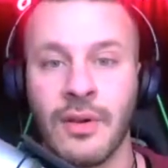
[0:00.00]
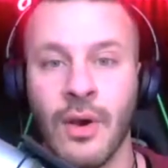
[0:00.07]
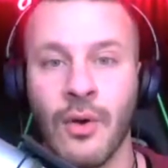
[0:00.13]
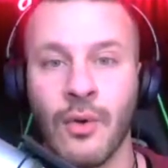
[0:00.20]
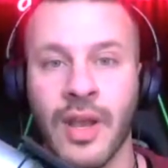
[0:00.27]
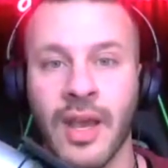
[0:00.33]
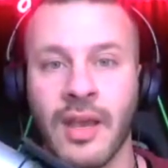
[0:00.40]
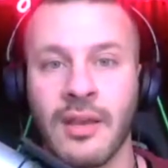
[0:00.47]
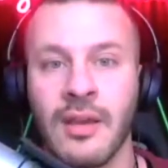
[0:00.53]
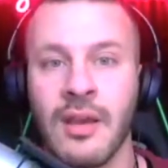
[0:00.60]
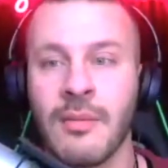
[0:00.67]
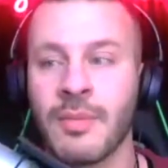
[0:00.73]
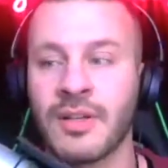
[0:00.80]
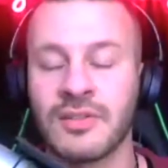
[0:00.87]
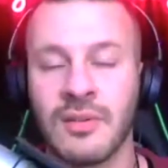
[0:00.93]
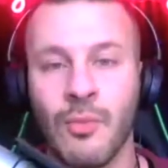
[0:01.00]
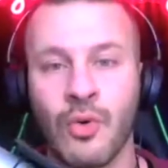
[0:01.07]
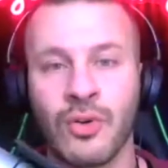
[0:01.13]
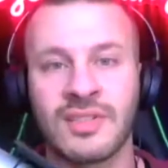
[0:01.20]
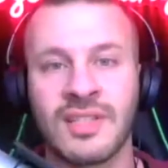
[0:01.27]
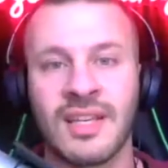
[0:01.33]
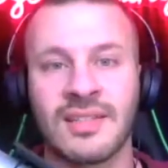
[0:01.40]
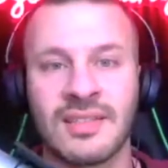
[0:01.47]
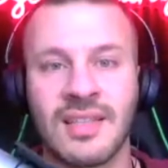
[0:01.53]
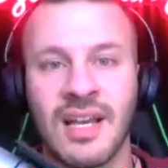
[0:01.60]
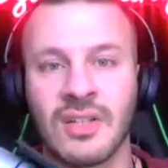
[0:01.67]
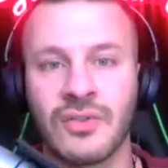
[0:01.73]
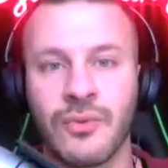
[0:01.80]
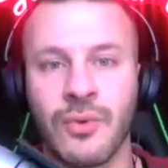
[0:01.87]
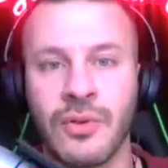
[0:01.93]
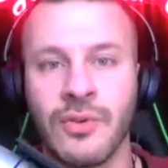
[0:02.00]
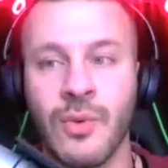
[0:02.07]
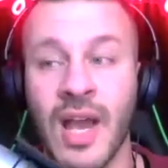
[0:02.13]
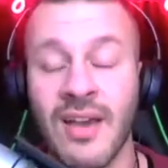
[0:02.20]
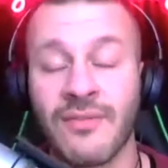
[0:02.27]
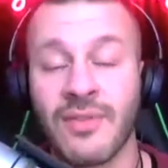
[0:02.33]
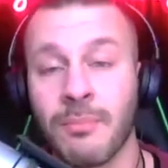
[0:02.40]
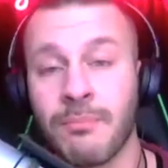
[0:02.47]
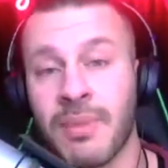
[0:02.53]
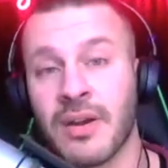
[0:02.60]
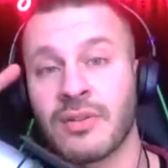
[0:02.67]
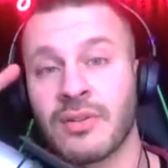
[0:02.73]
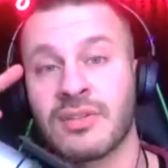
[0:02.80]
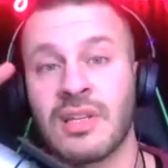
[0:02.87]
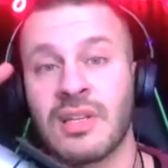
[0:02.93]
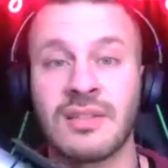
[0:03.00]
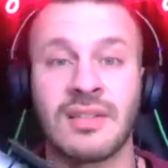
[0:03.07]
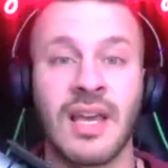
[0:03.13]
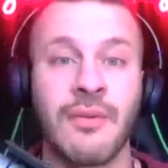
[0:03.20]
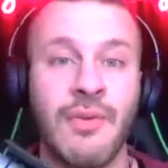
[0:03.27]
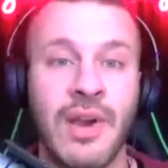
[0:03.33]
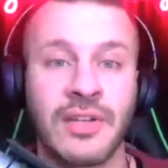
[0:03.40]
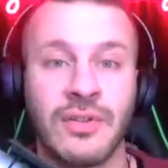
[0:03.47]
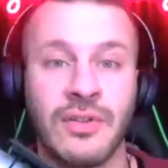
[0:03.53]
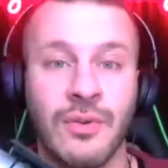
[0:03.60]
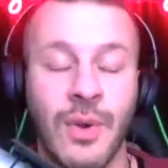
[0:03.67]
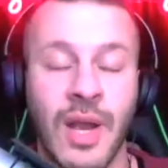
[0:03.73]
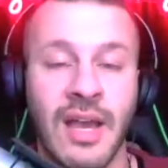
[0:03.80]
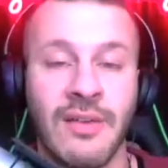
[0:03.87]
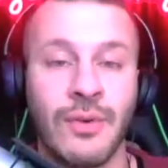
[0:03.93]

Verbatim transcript: Okay because the more testosterone you have, the better sense of direction you have.